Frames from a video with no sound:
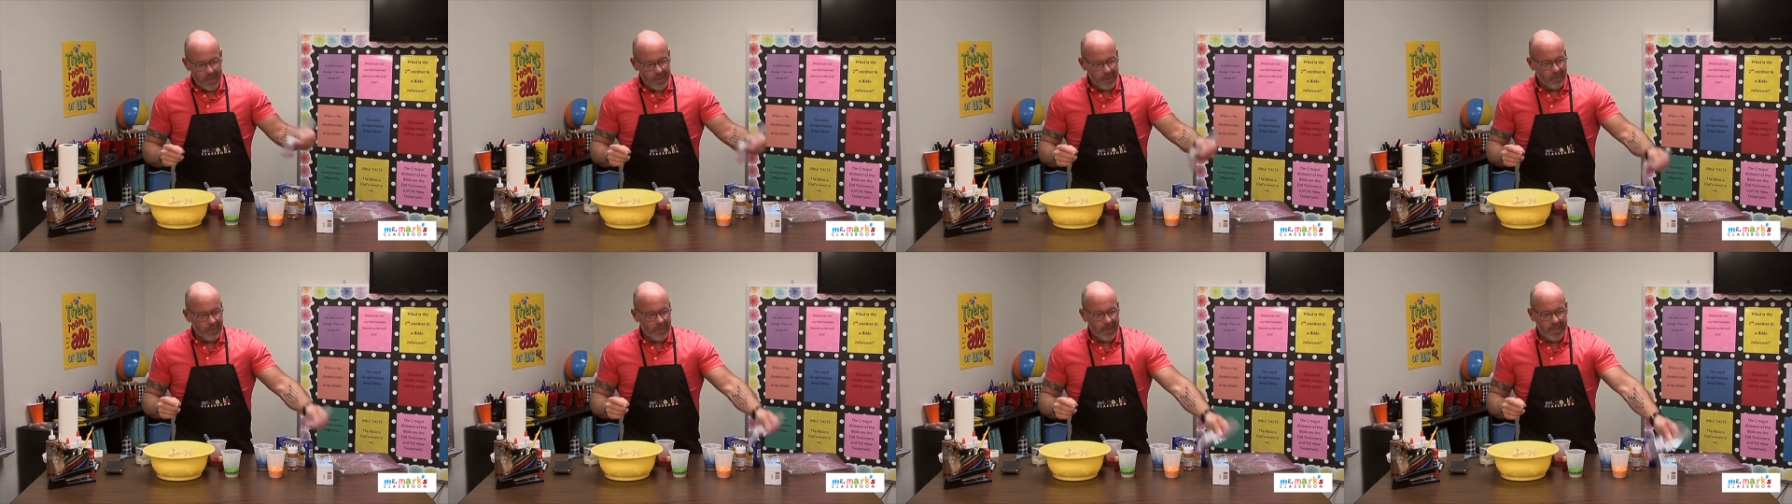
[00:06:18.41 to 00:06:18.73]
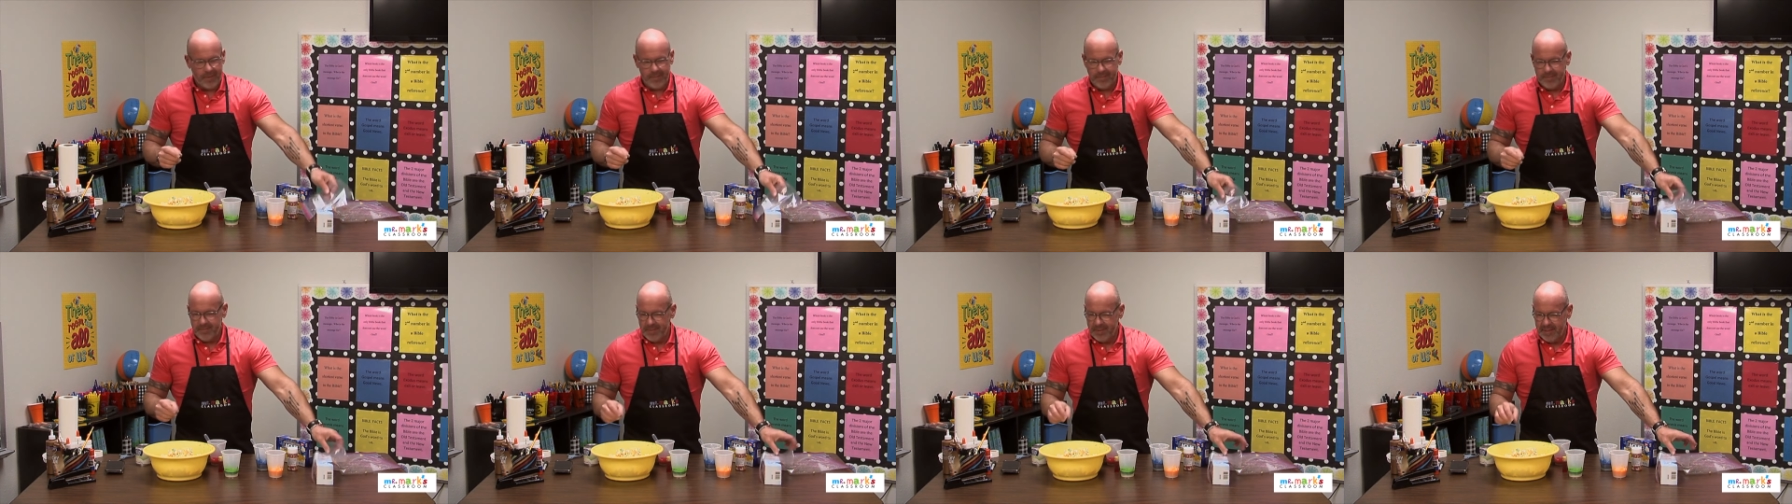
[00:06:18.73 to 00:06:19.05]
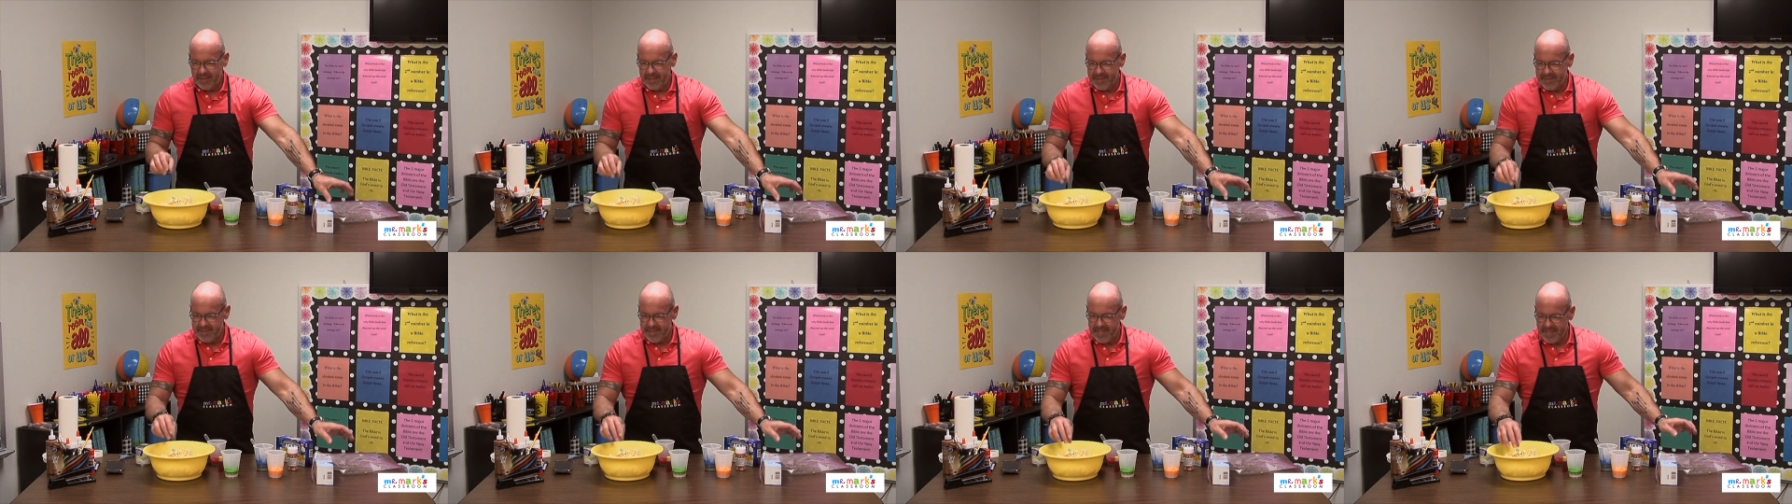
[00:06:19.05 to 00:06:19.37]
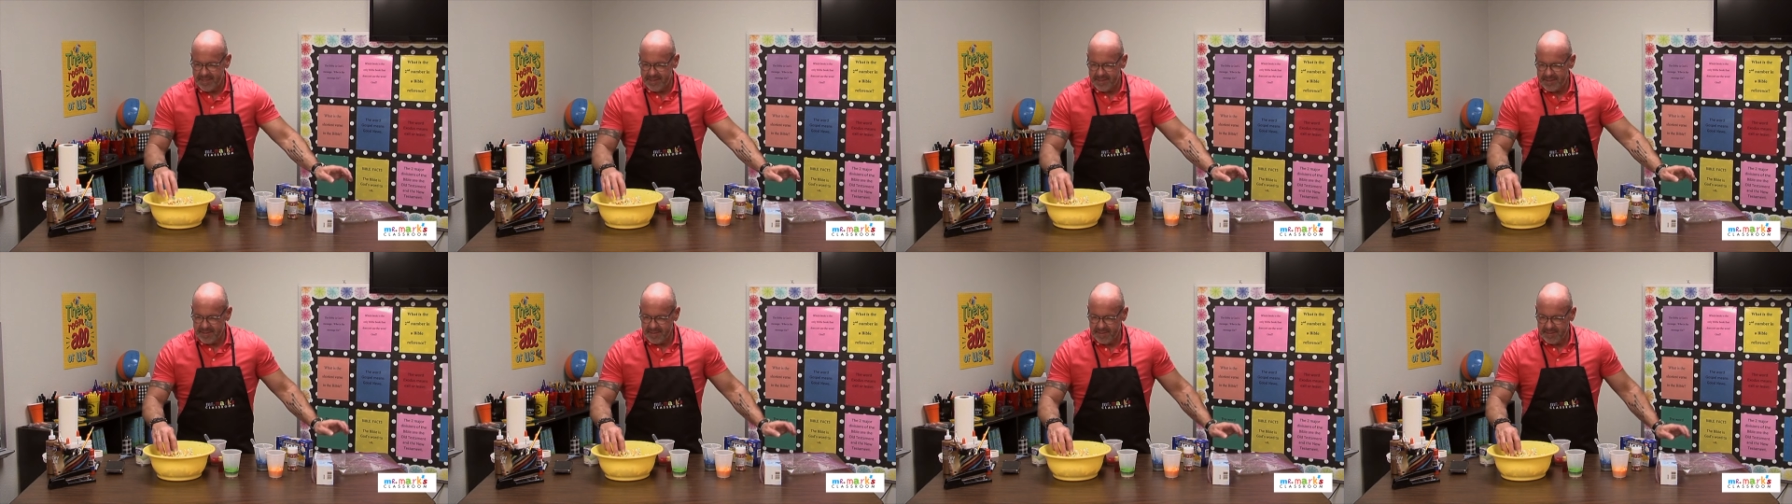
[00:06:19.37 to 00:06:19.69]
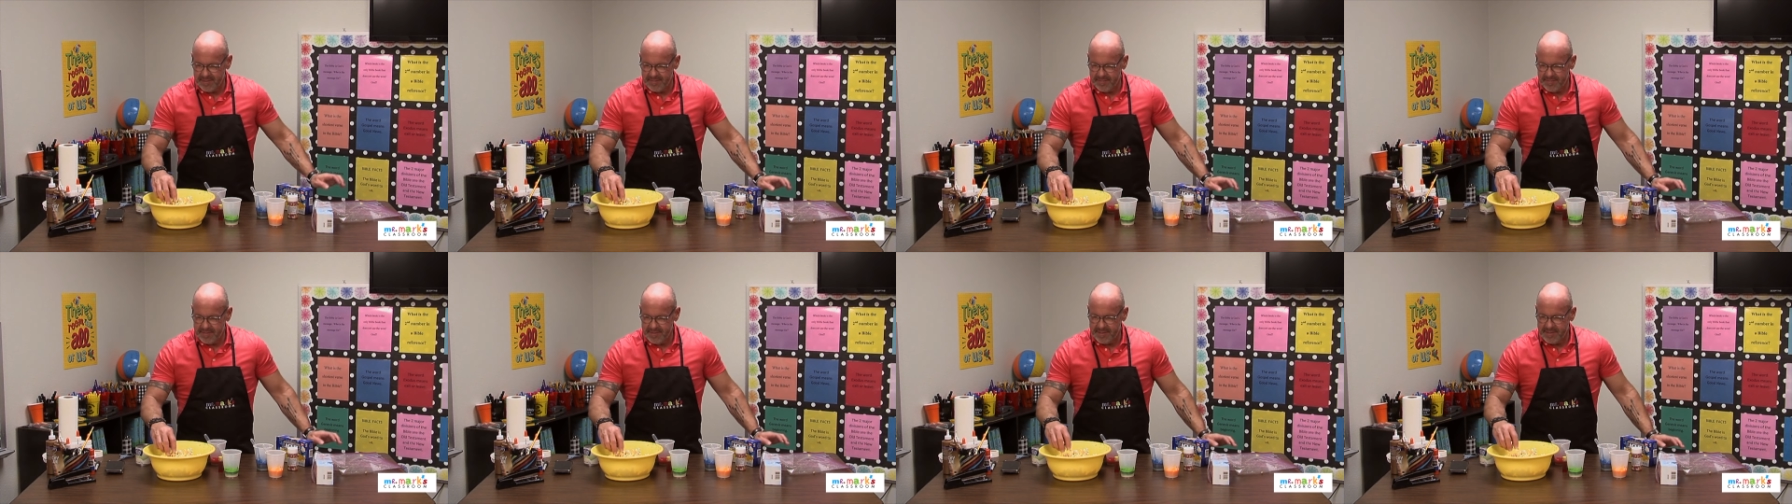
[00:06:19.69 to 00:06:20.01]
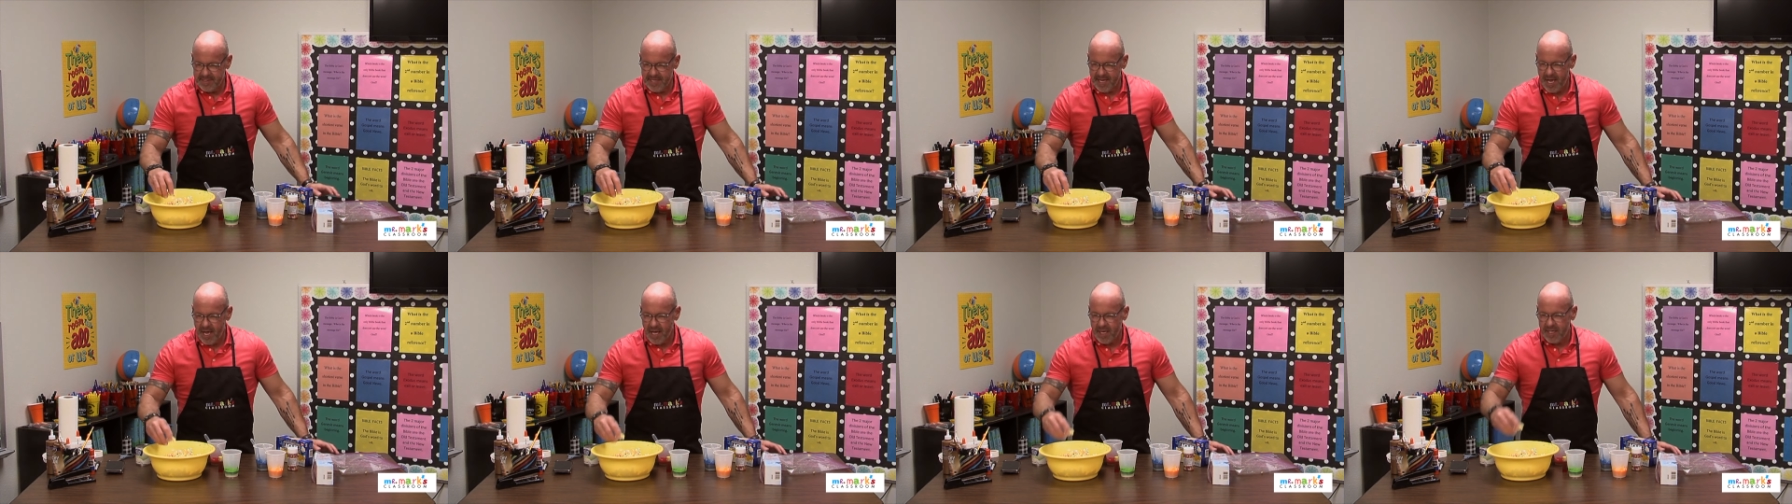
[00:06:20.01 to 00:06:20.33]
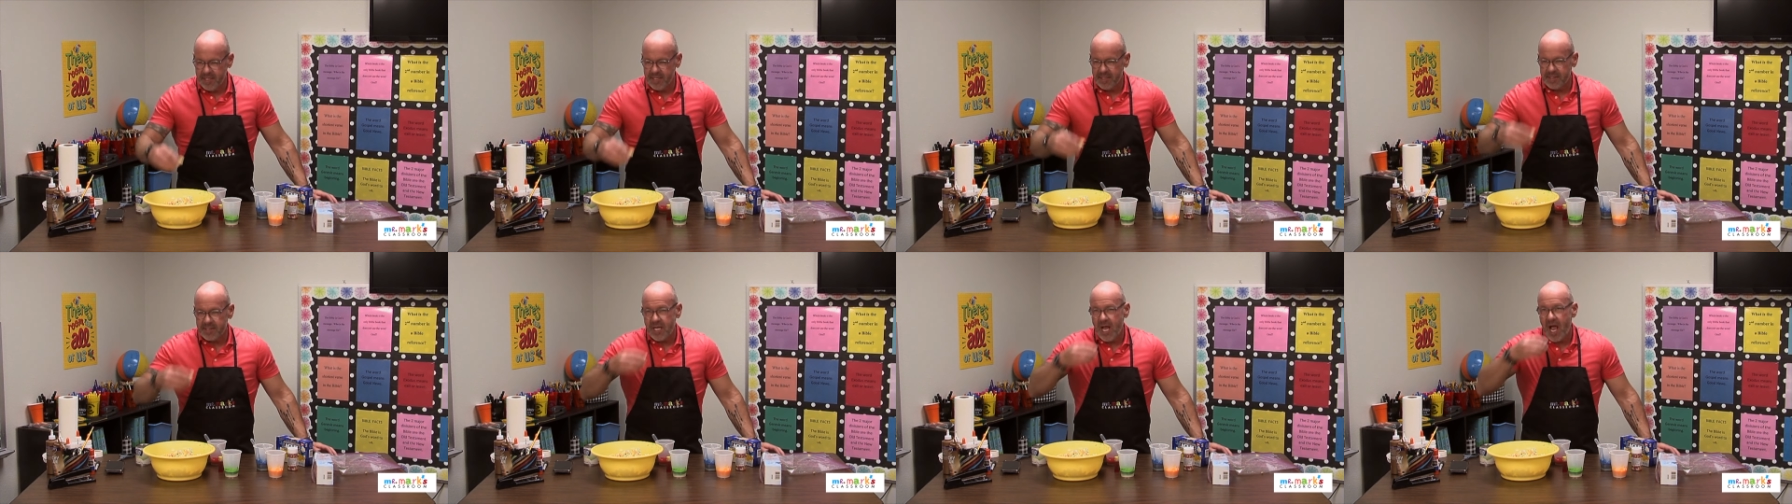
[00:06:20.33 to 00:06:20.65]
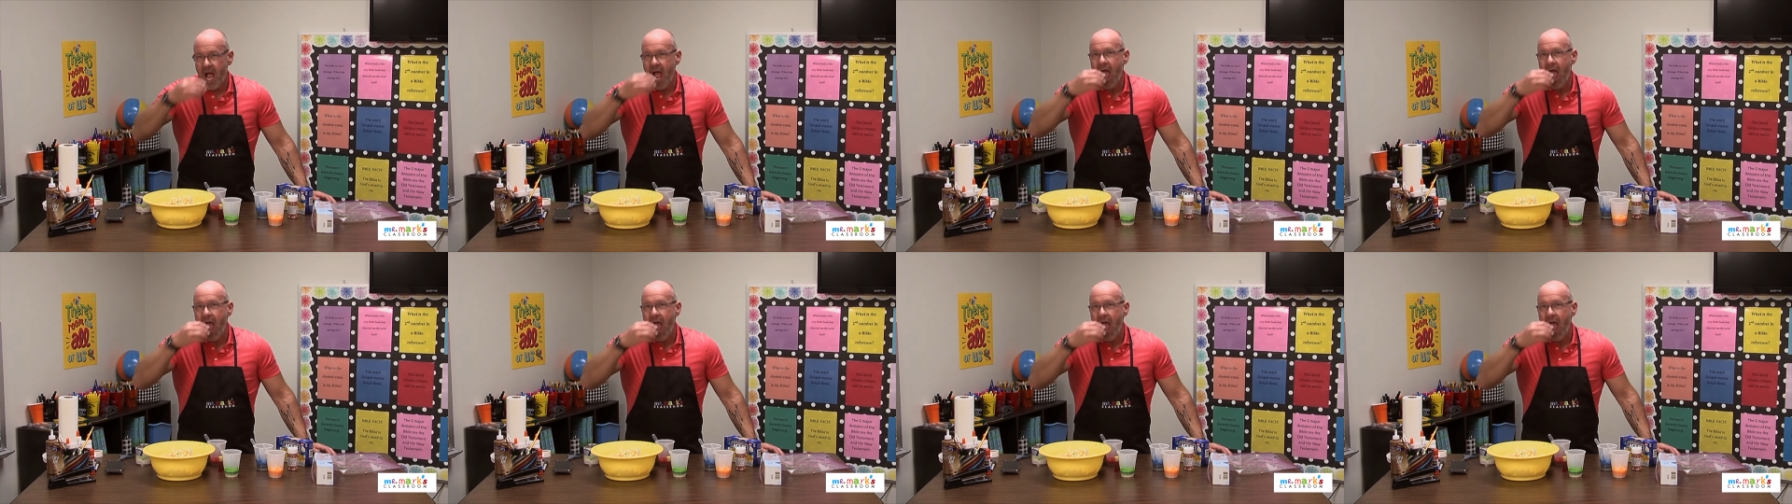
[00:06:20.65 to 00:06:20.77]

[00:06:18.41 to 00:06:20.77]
Well, let's taste it, see how it is.